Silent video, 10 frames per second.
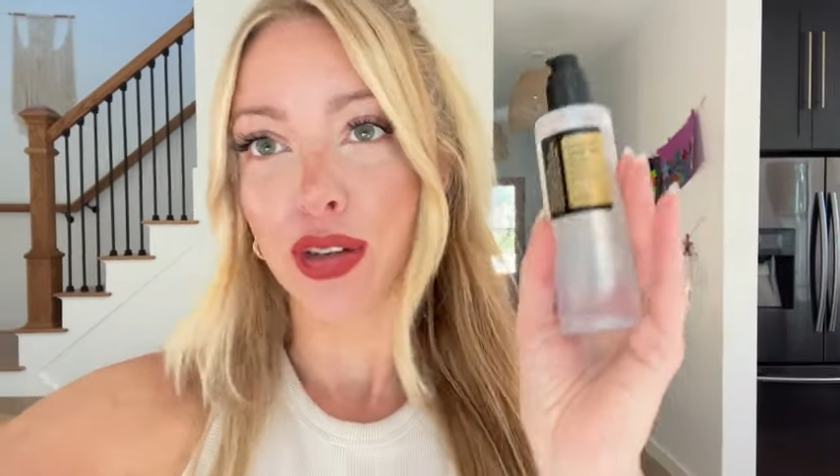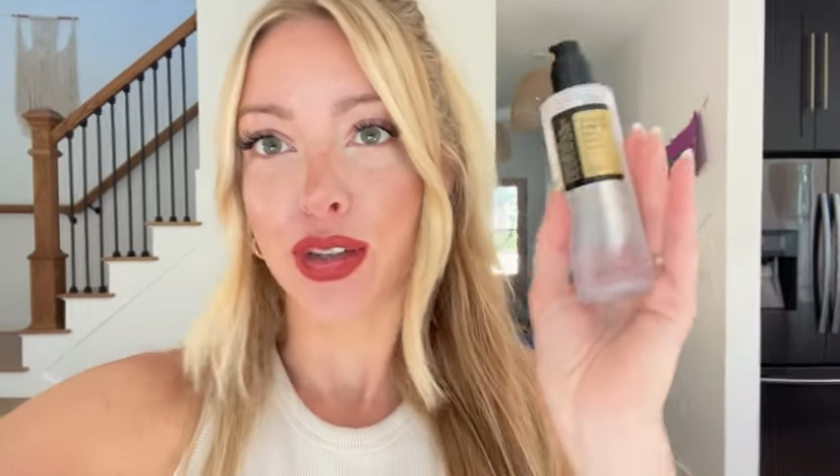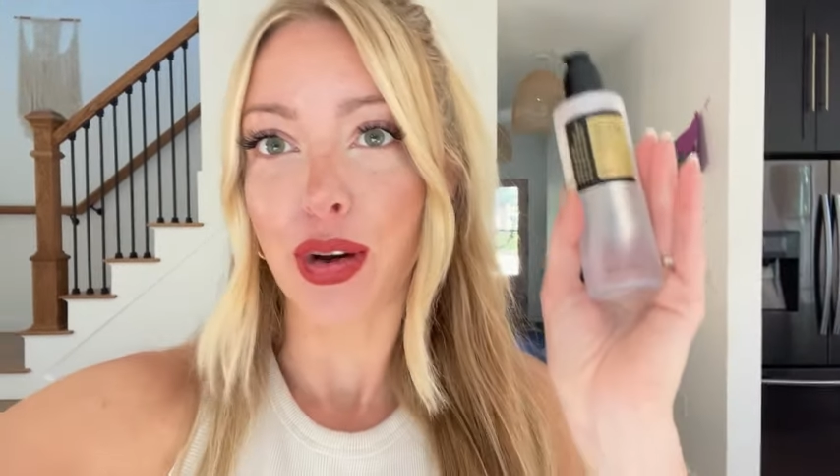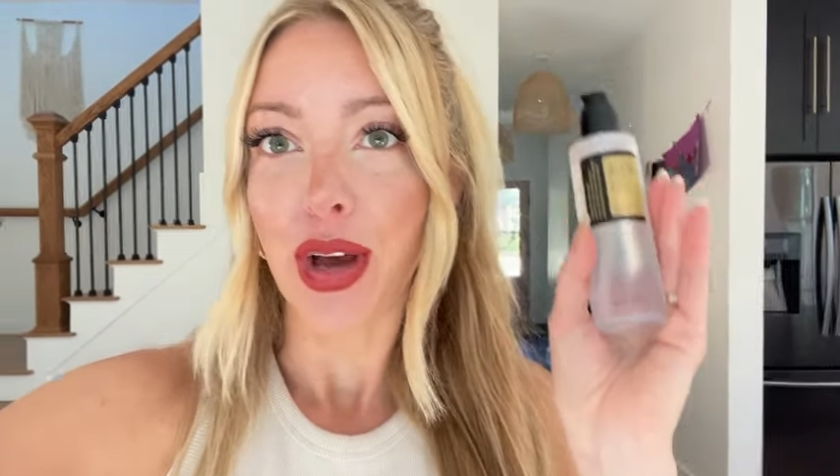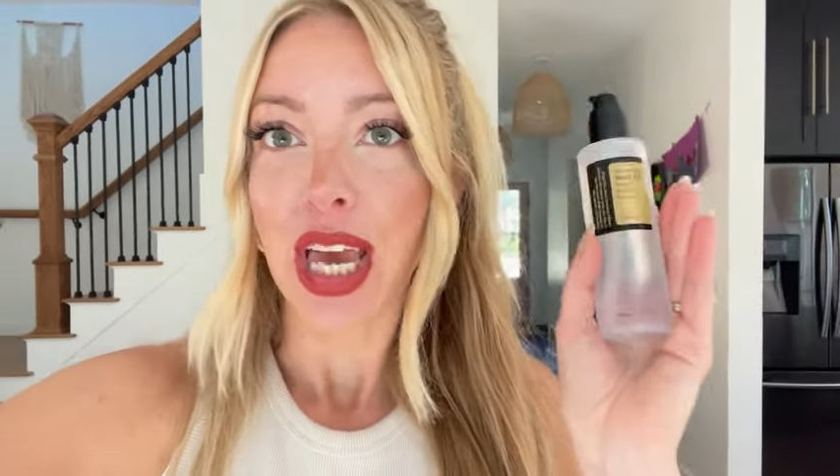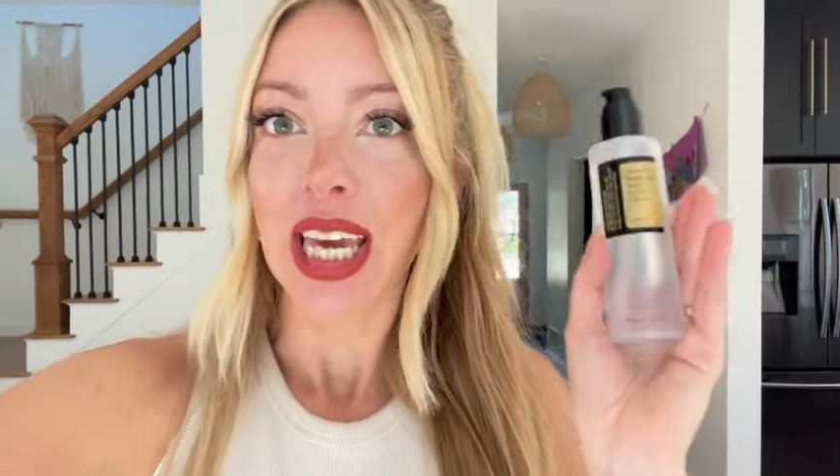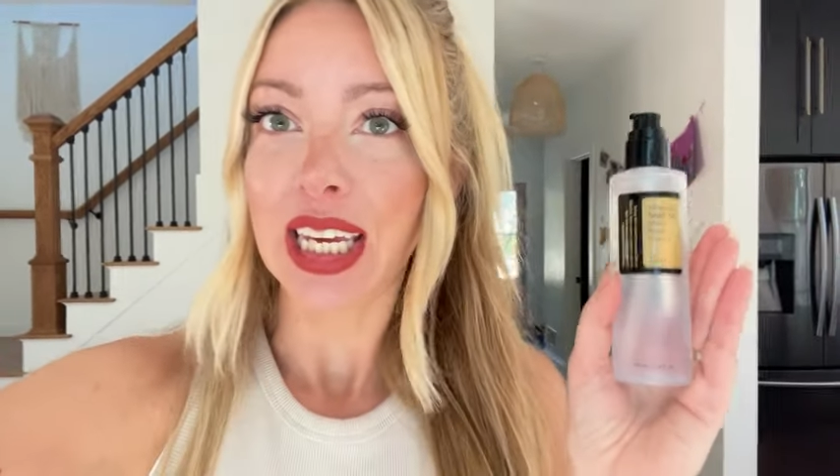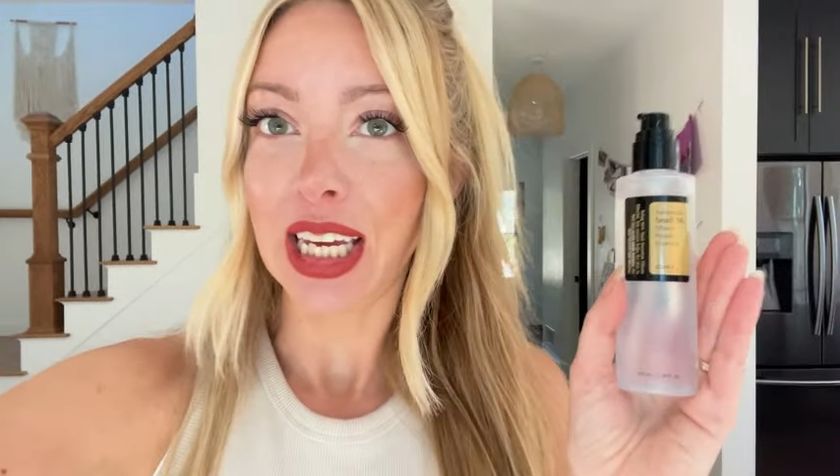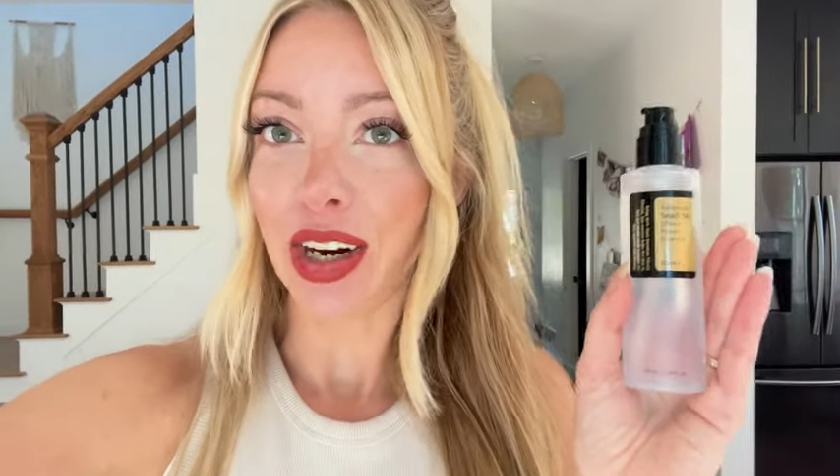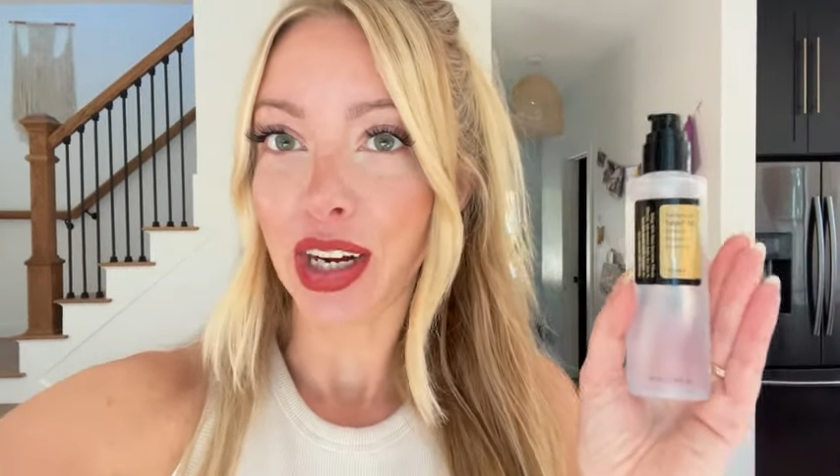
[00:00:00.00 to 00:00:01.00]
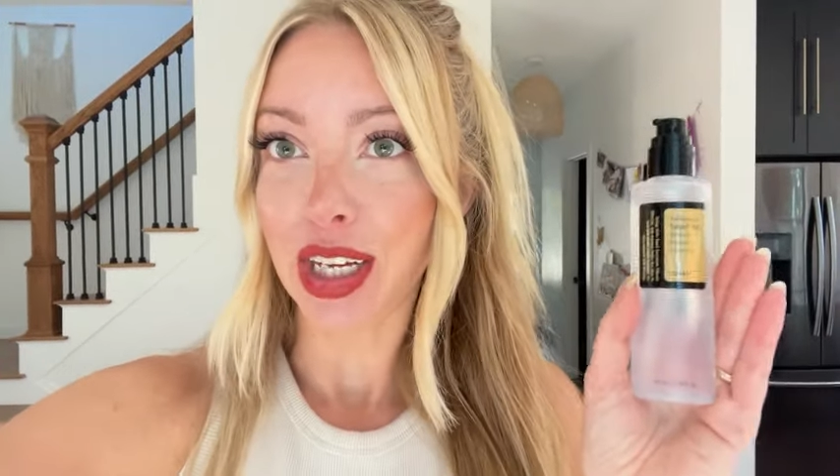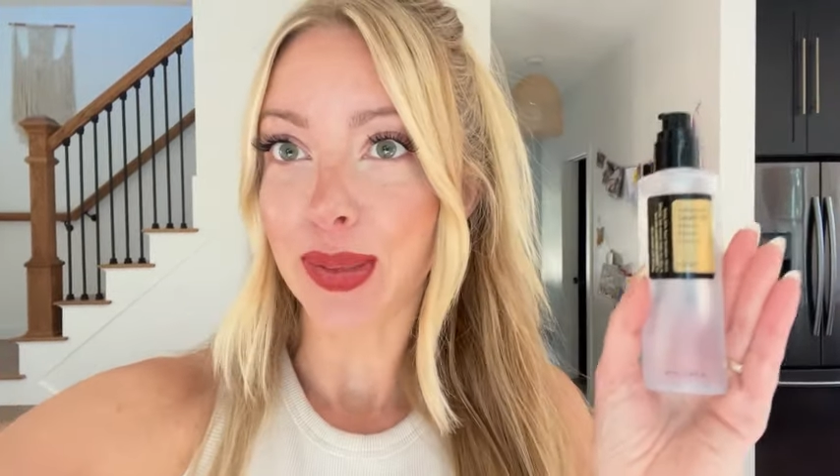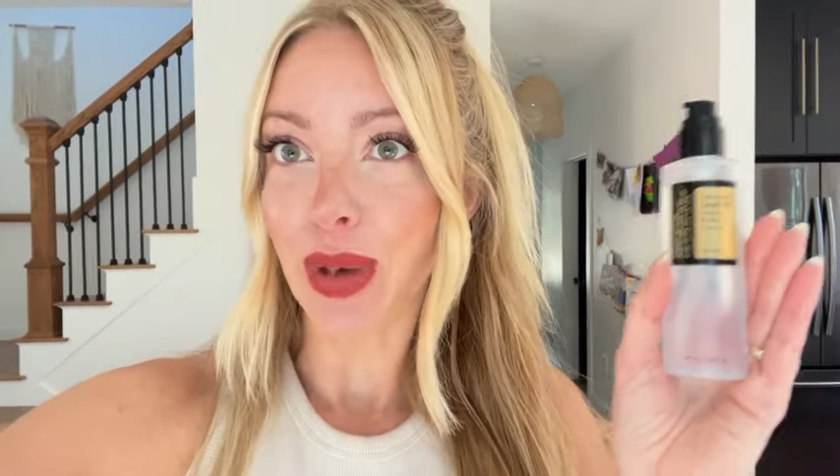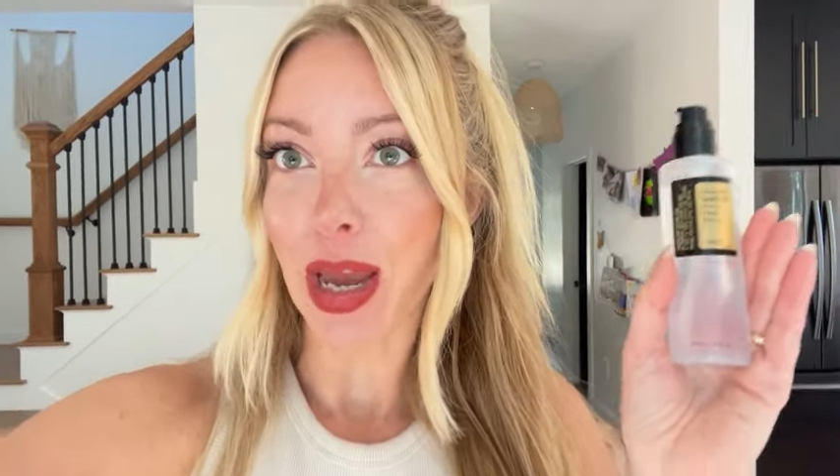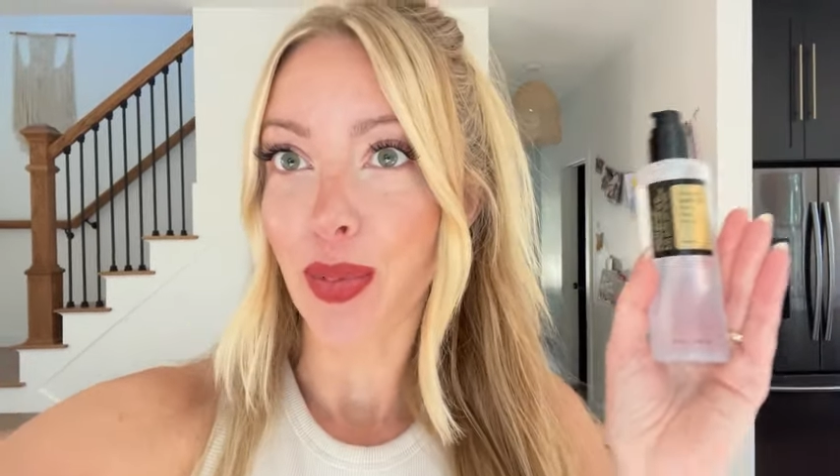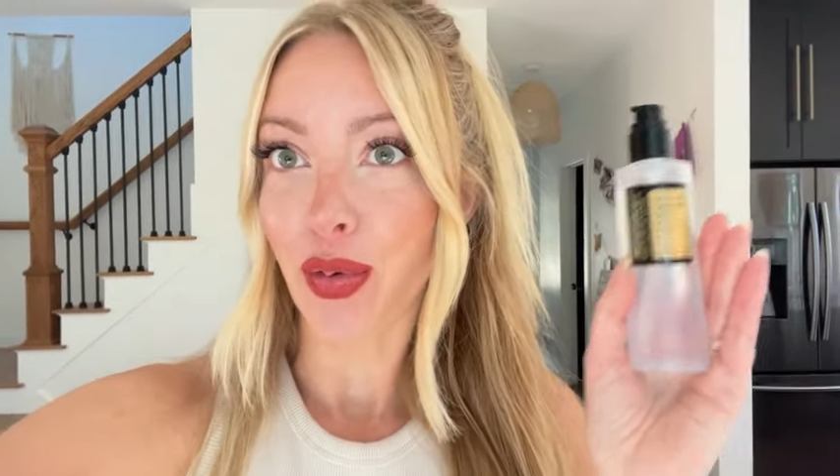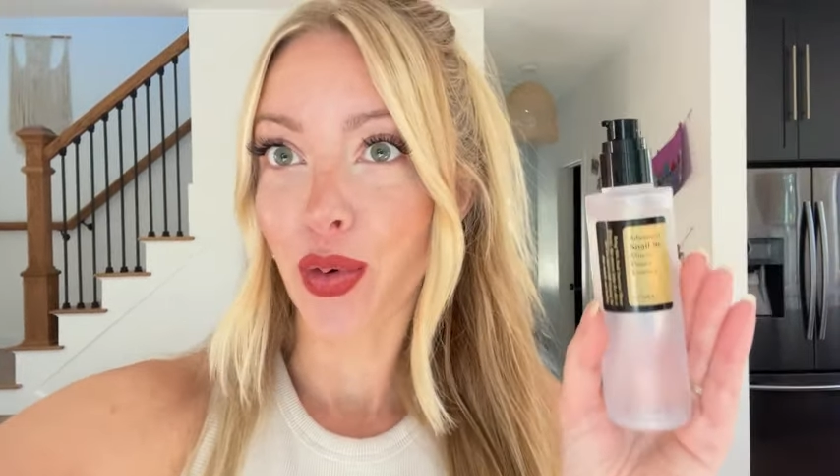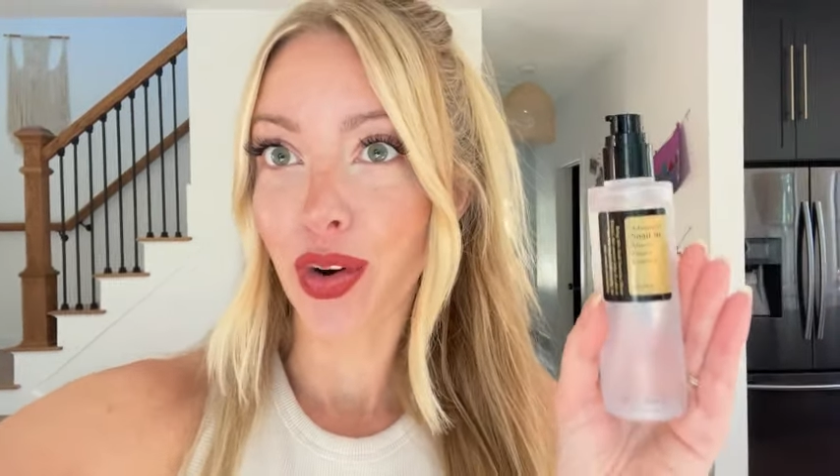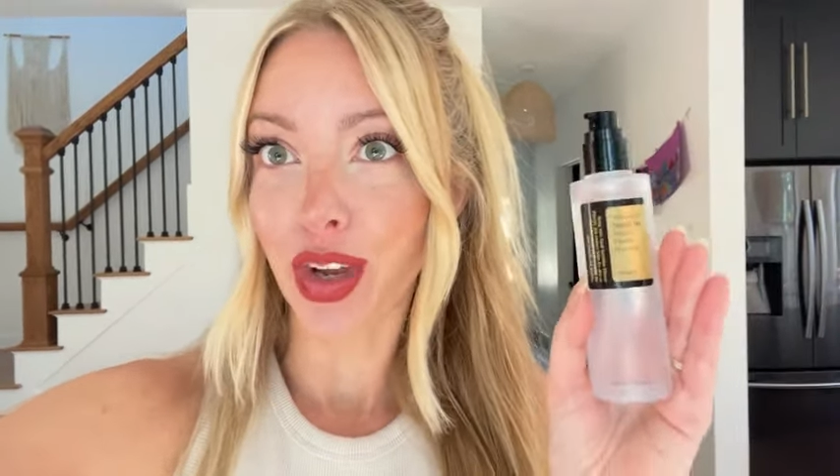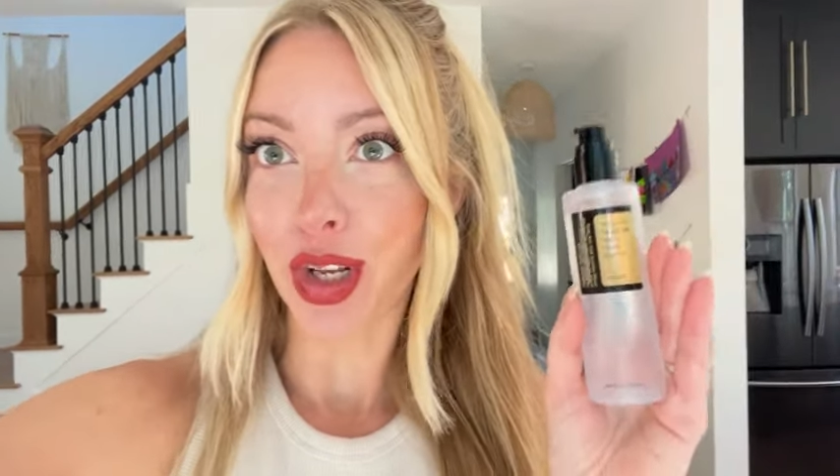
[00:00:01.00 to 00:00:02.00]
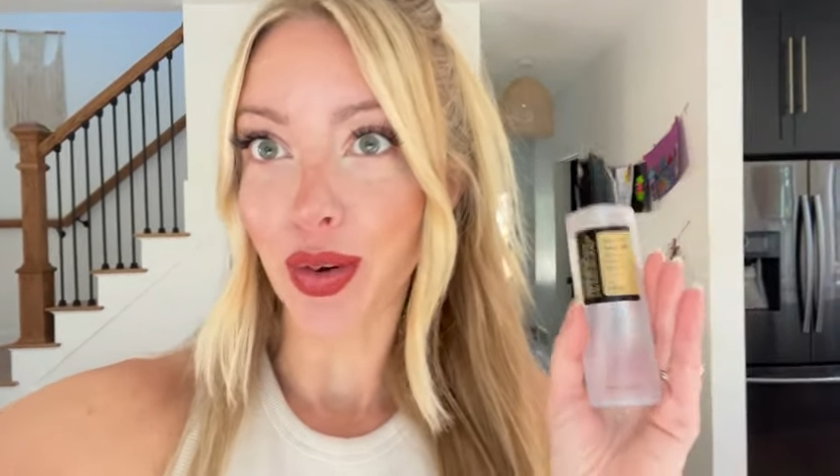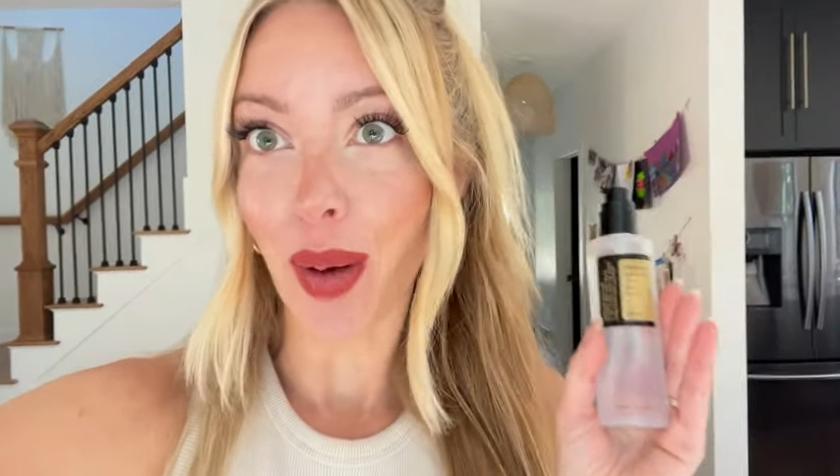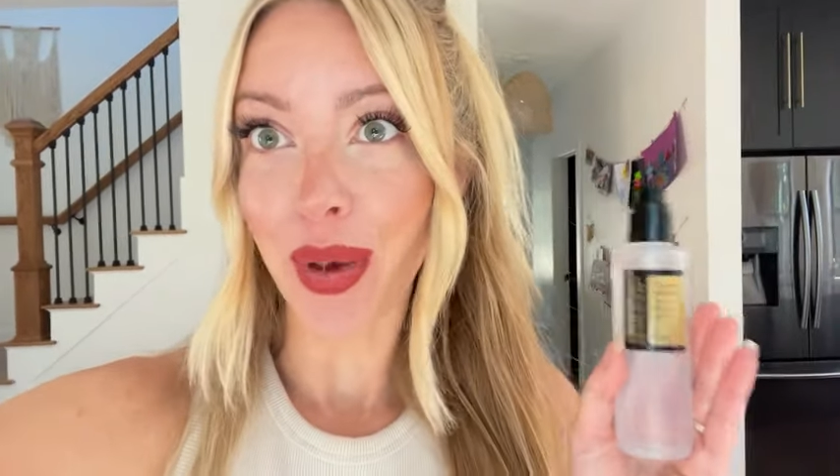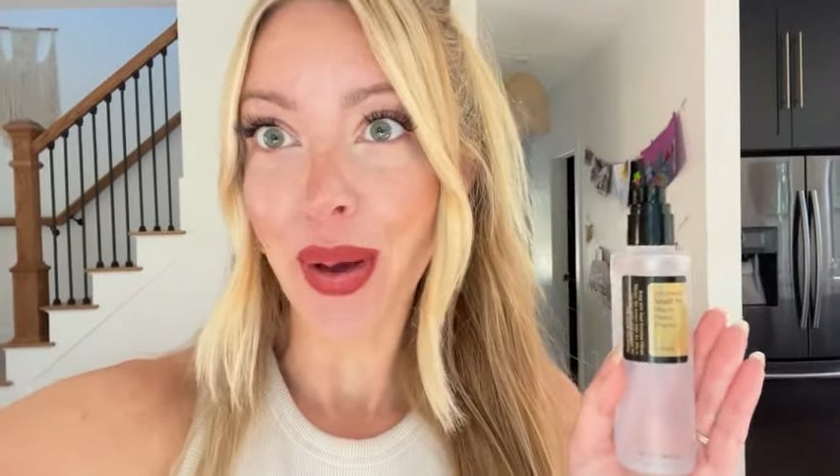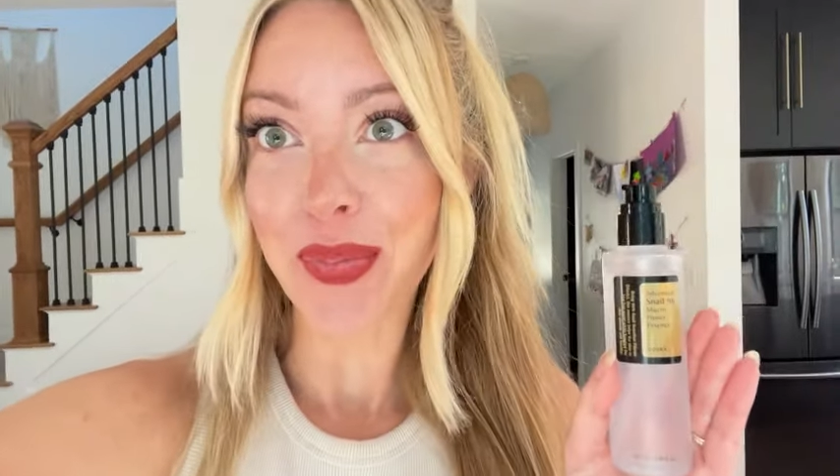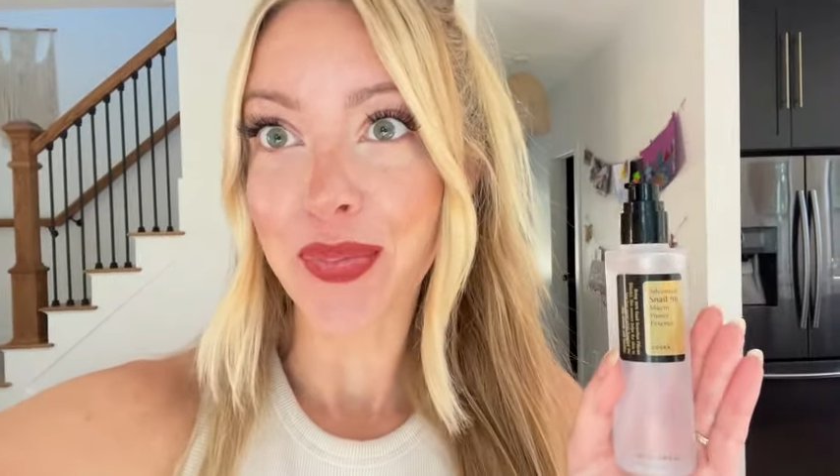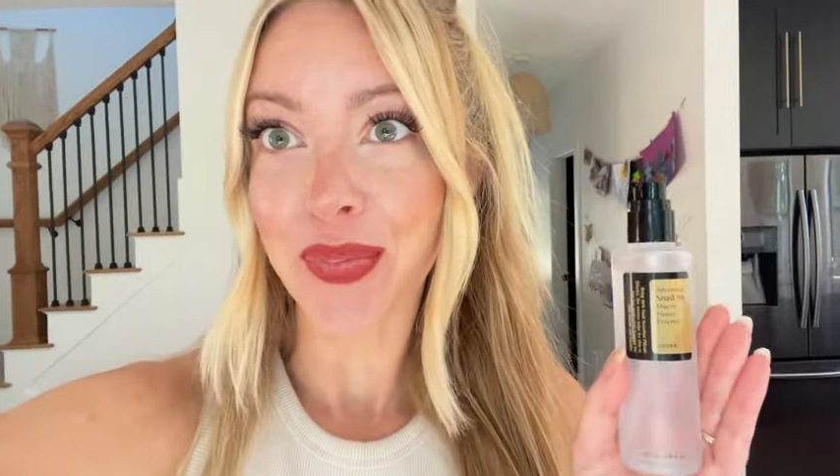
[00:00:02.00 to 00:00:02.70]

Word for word: So here is my before video coming up.